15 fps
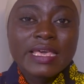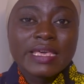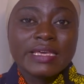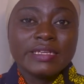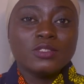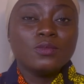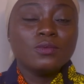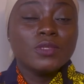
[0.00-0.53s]

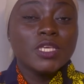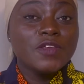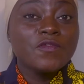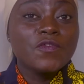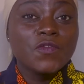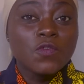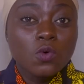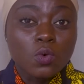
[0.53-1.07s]
in, in
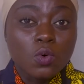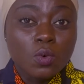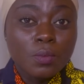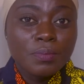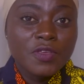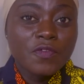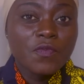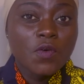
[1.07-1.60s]
full
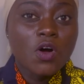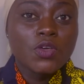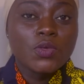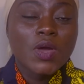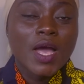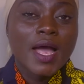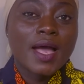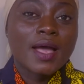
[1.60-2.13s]
before
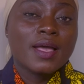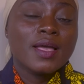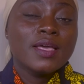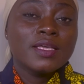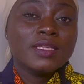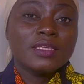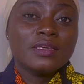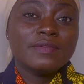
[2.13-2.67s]
you are
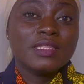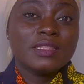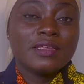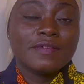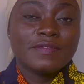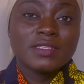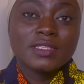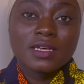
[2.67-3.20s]
given the
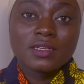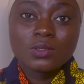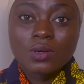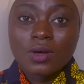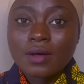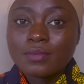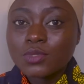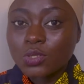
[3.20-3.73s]
visa to
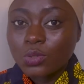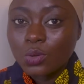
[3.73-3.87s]
come to